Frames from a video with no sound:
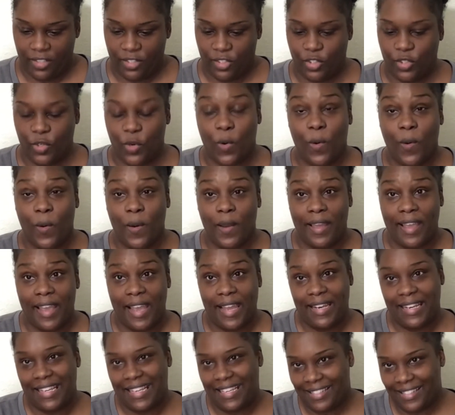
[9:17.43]
Toy
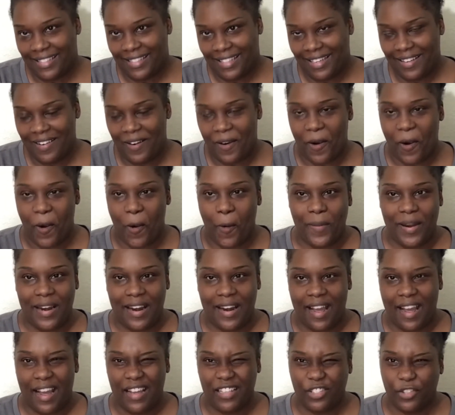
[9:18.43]
and Izzy are
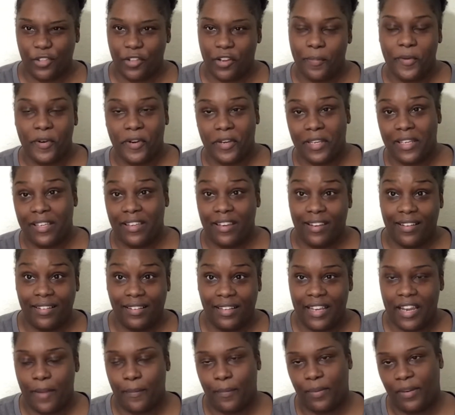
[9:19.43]
open-eyed, so they're more
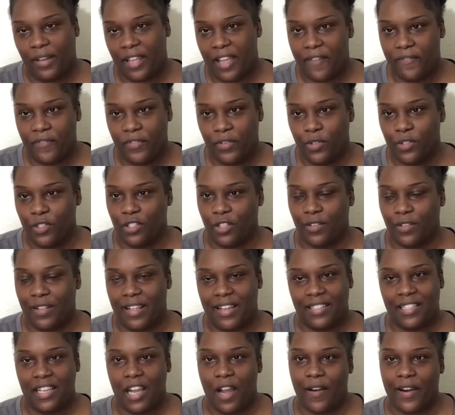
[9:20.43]
giggly and playful, so
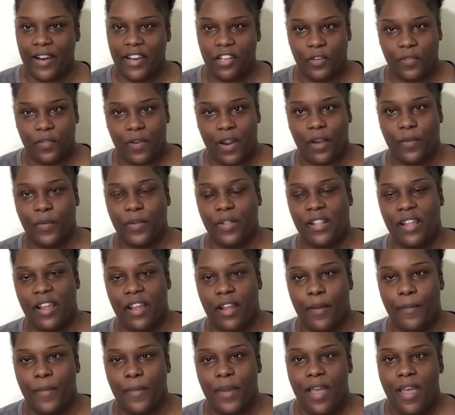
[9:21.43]
that's how I interact with
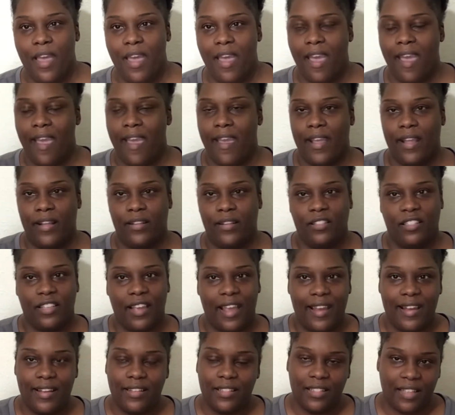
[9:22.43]
them. And
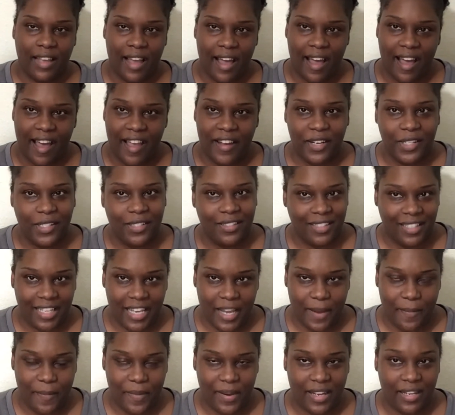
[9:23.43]
Jay and Sky are
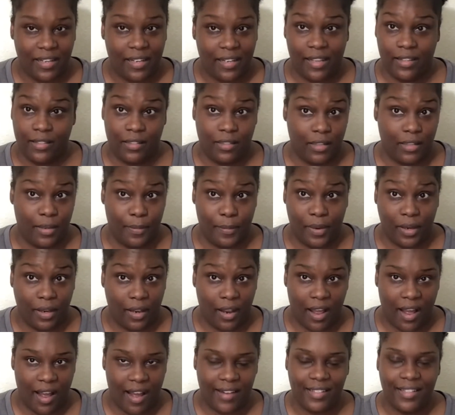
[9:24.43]
sleeping. They sleep a
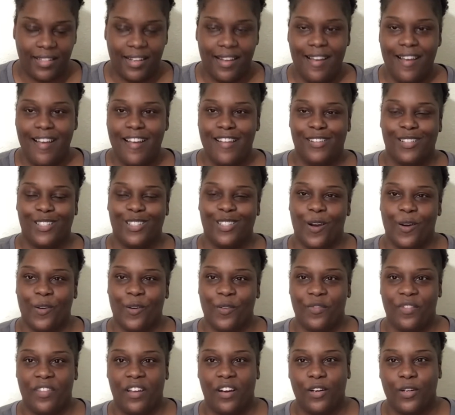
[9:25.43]
lot. So
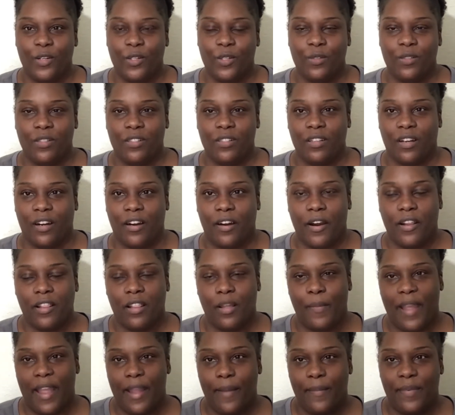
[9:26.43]
those are the
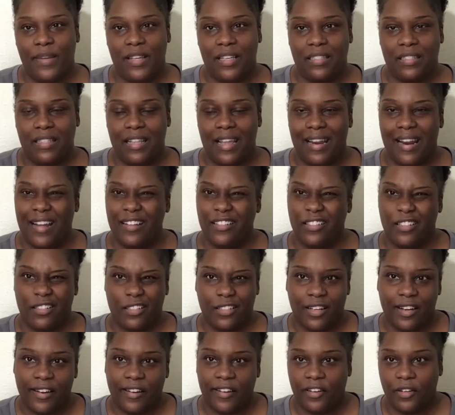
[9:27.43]
babies that I just
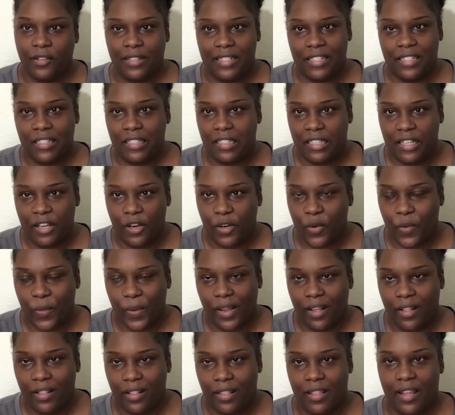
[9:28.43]
cuddle and snuggle
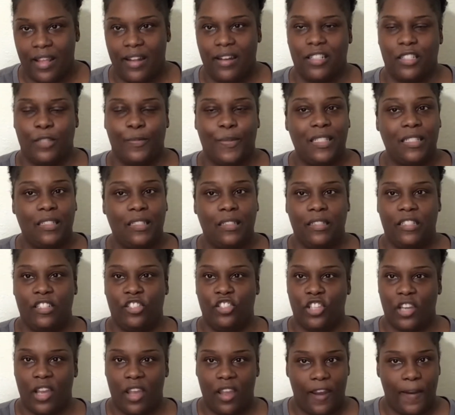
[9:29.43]
with, and especially
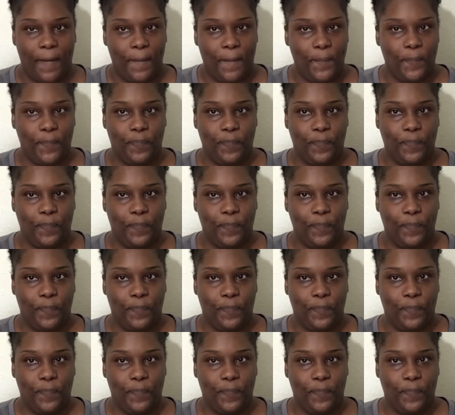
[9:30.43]
Jay.